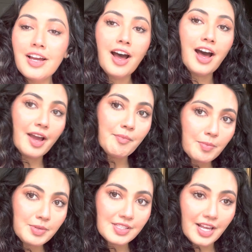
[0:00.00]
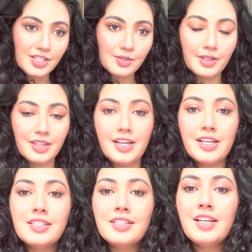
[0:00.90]
I'm obsessed with
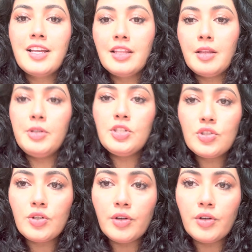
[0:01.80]
this. Let me show